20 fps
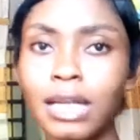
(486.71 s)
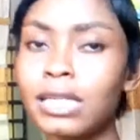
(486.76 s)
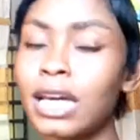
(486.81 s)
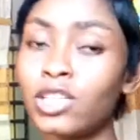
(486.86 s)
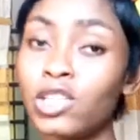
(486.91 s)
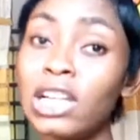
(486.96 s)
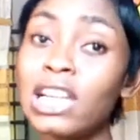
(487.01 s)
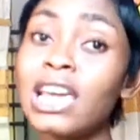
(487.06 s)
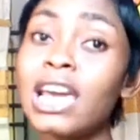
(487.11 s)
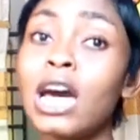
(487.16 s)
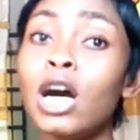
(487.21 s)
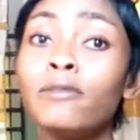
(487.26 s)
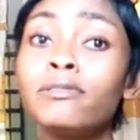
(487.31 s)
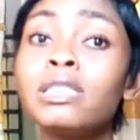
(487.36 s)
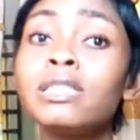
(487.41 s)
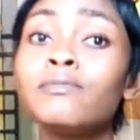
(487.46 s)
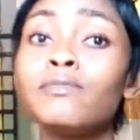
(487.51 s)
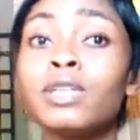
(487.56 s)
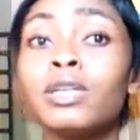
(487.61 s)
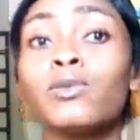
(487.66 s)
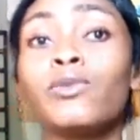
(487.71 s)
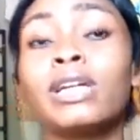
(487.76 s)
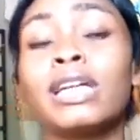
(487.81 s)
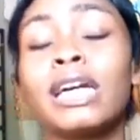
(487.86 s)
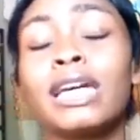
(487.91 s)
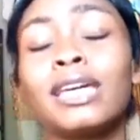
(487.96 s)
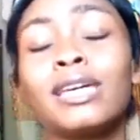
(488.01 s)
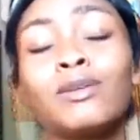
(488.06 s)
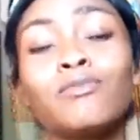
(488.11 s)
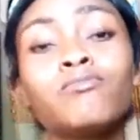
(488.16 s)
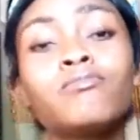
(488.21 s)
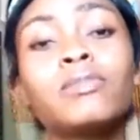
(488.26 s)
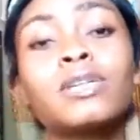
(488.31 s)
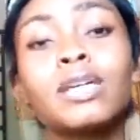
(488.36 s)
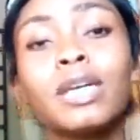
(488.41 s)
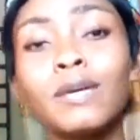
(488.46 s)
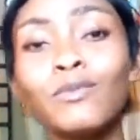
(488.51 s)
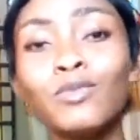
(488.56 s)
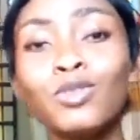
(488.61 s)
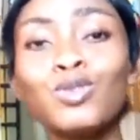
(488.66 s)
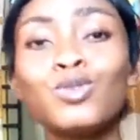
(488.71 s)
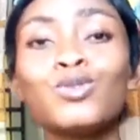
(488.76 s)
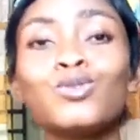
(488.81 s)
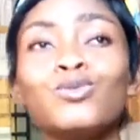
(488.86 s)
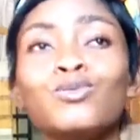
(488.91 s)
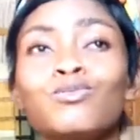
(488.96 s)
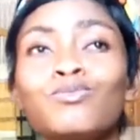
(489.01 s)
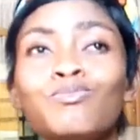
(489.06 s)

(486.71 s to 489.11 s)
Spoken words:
and he actually helped me when I came to